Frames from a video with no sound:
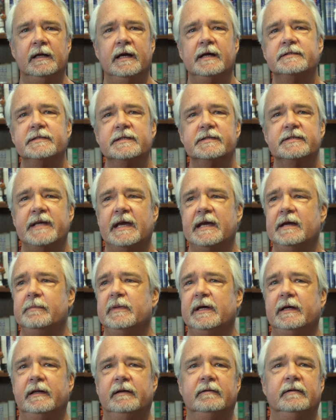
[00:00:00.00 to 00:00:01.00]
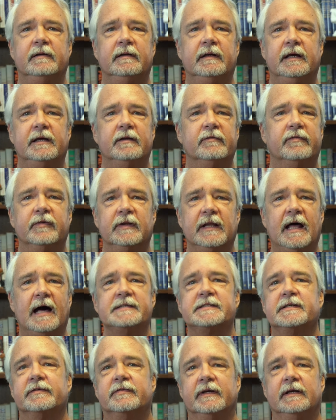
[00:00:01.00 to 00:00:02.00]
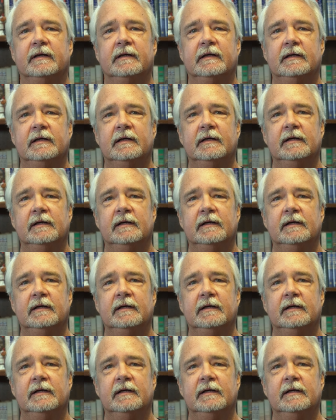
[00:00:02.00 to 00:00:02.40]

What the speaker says: It's the same in philosophy.